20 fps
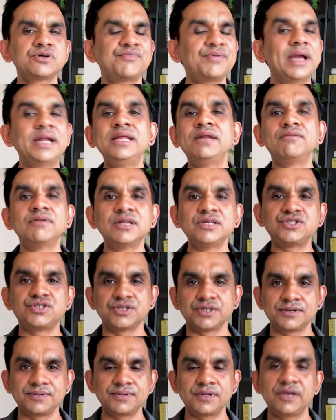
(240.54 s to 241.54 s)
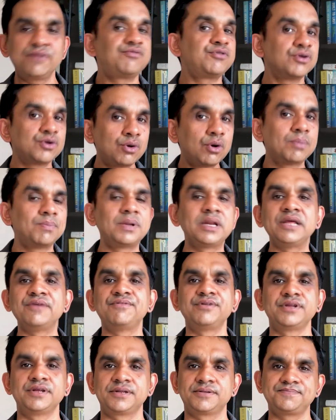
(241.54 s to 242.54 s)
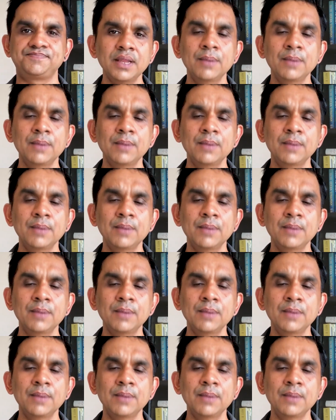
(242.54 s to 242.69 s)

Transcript: of any religion if you don't believe in it.